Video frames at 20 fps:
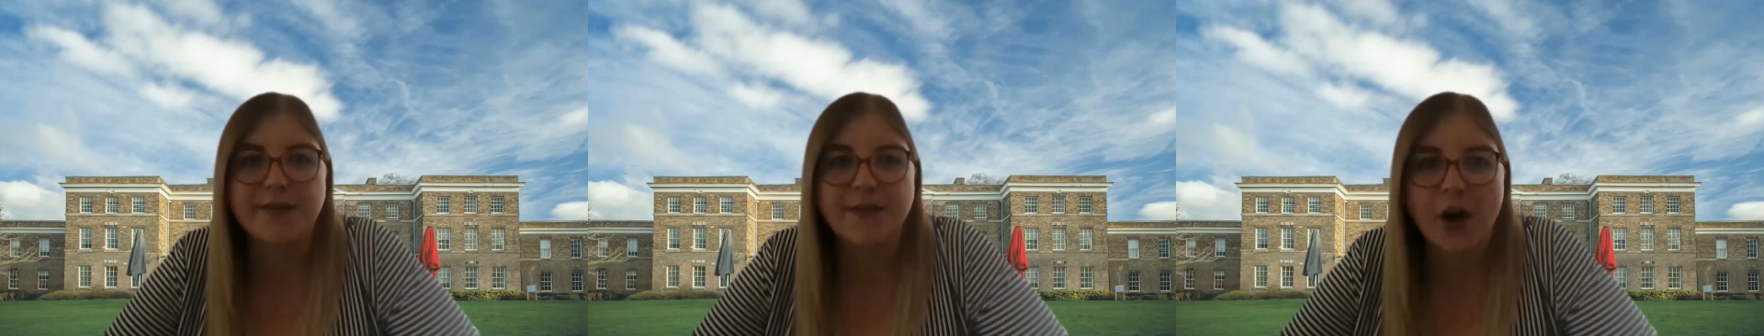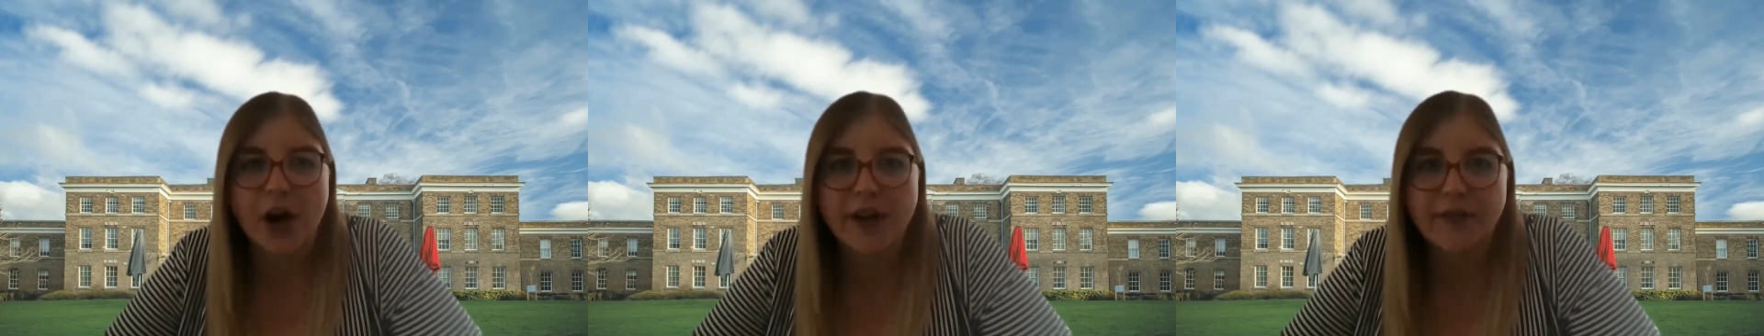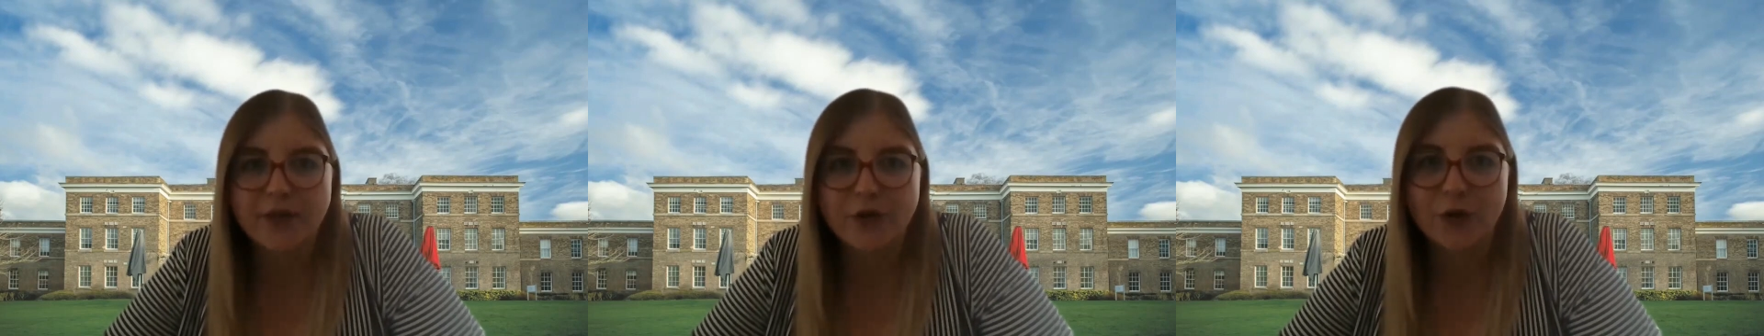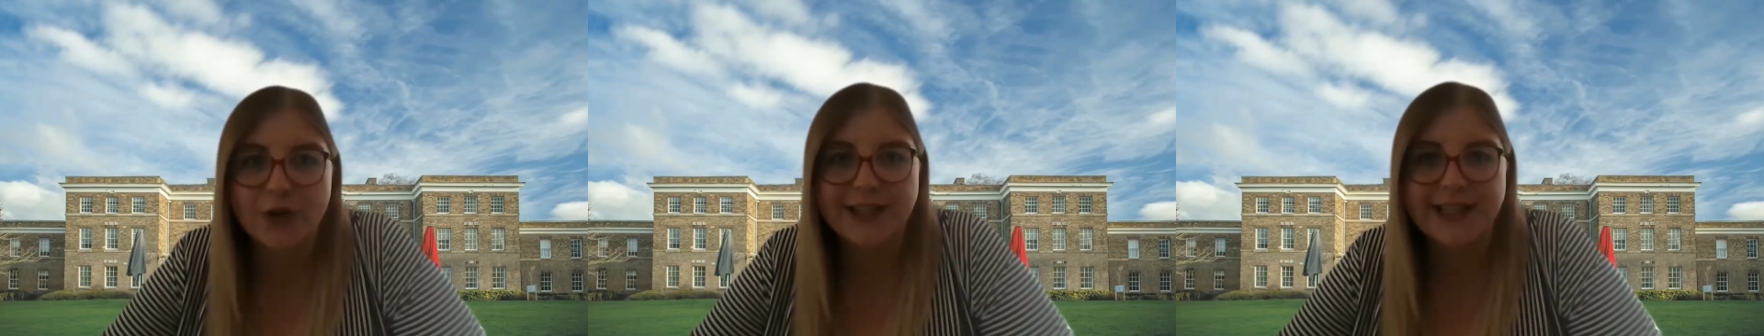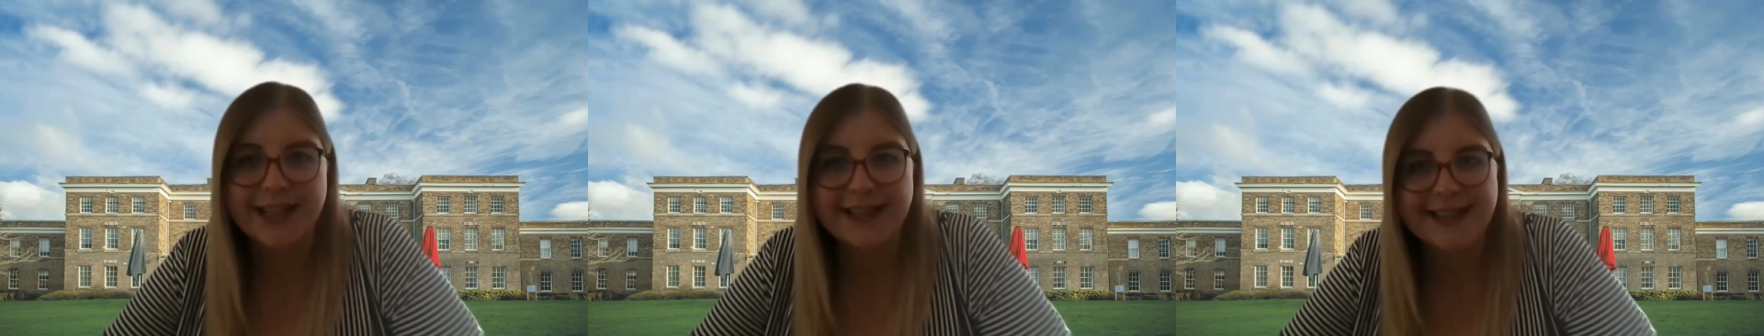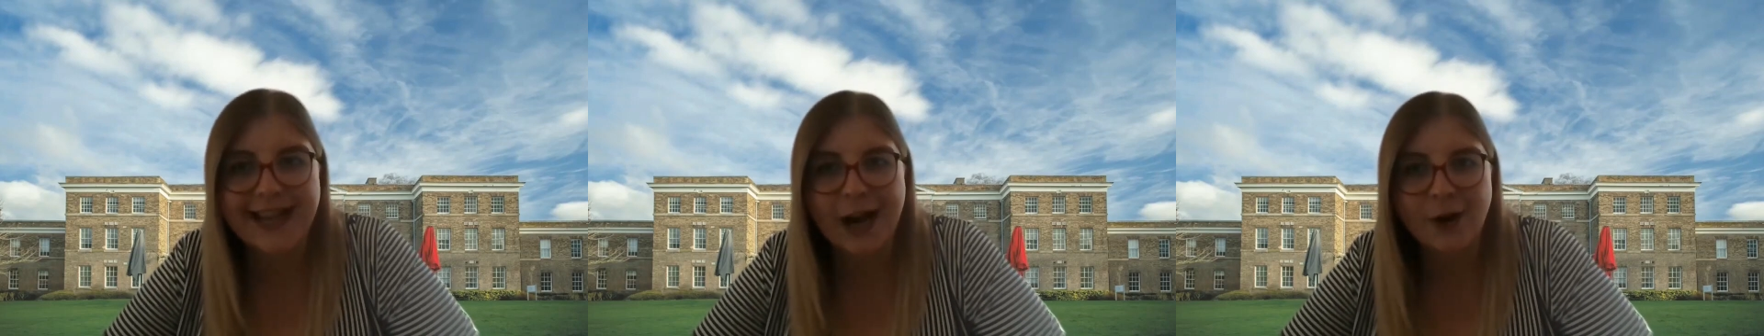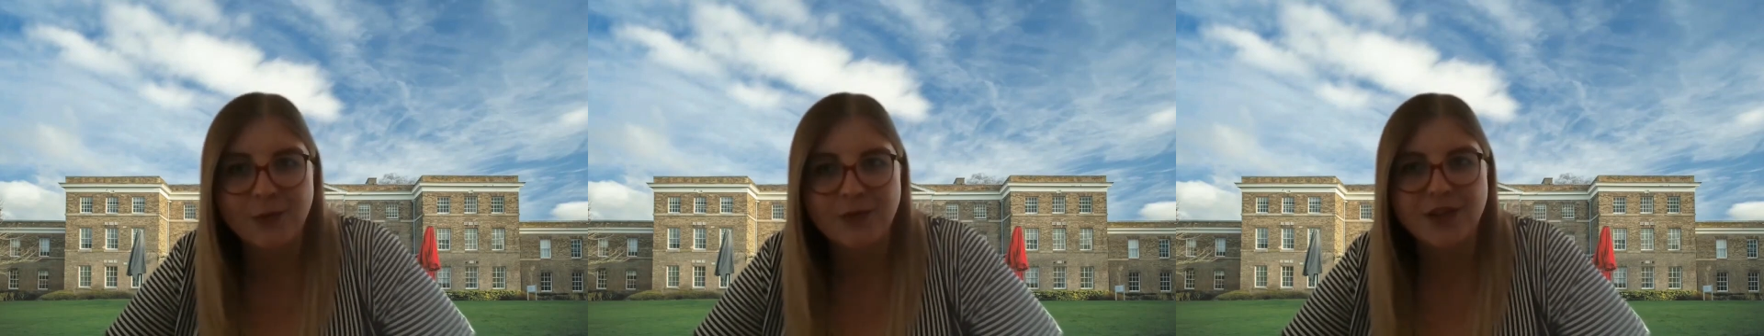5 choices
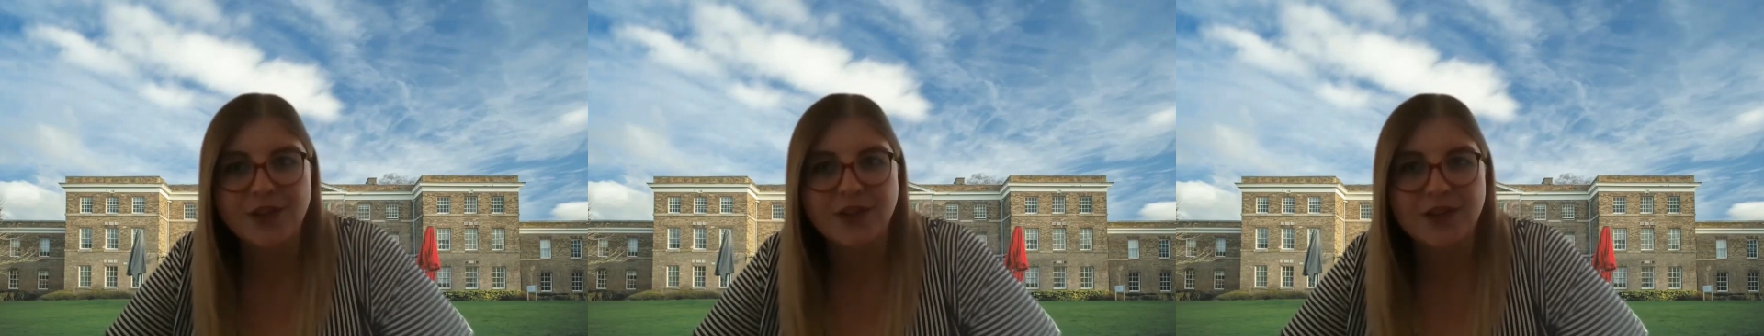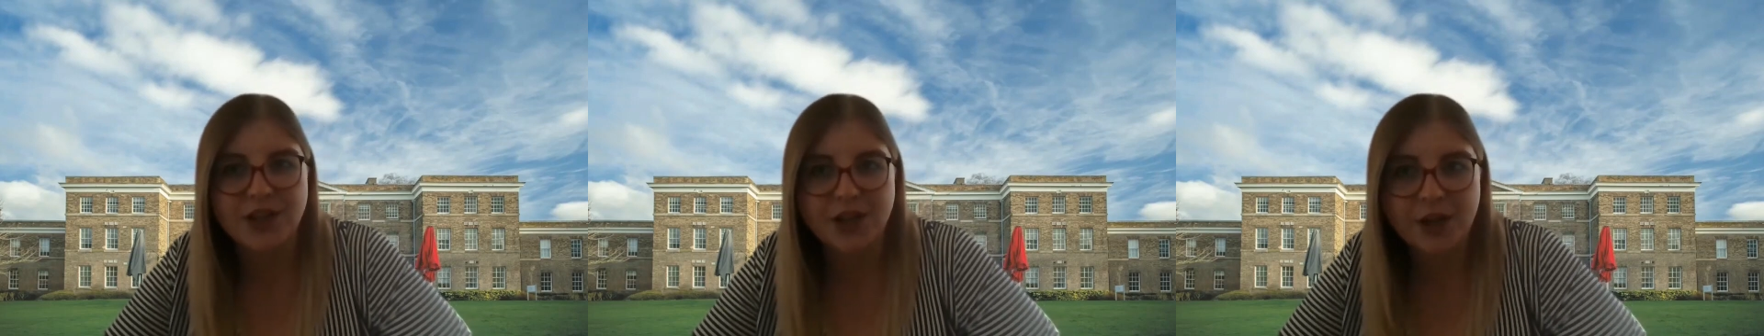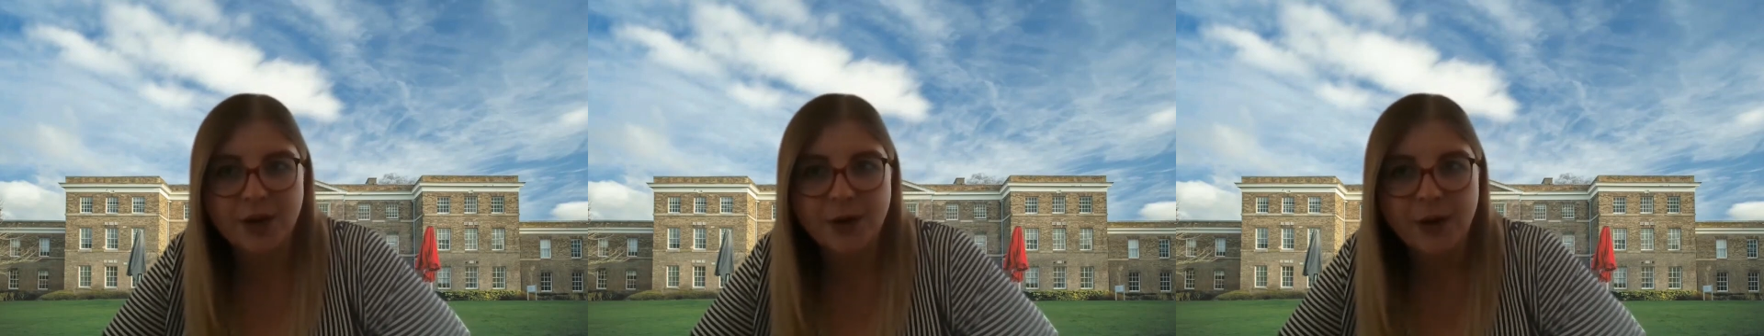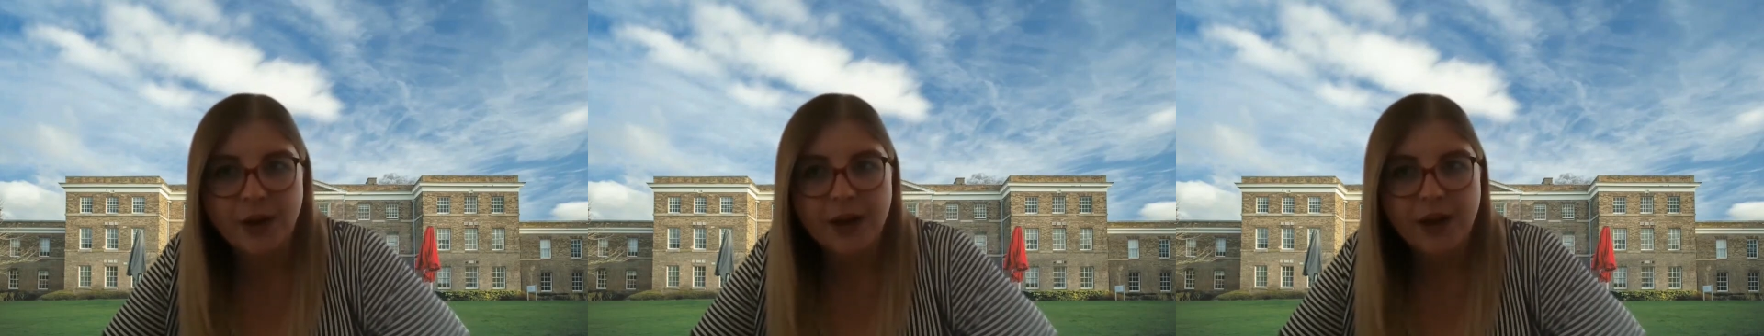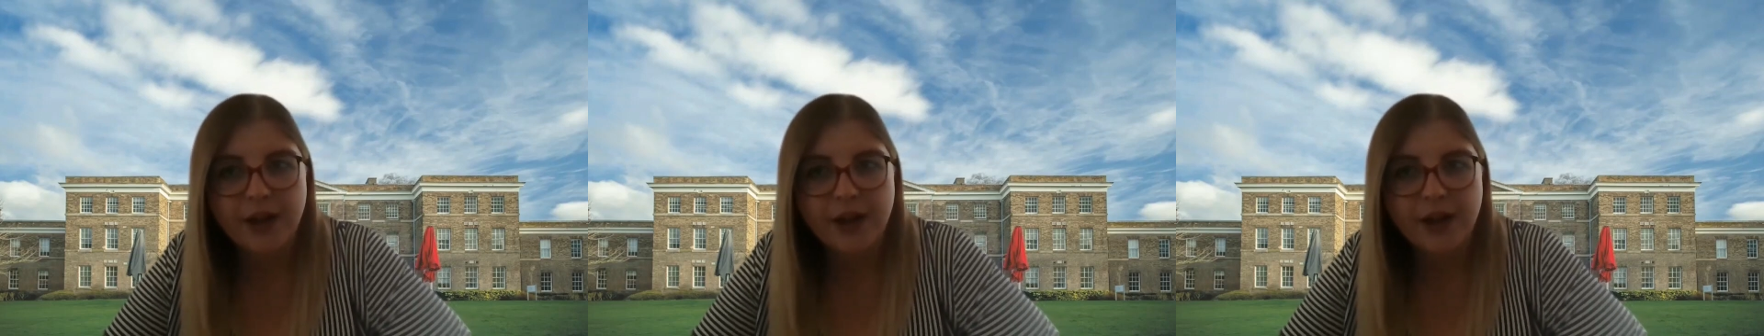down to 2.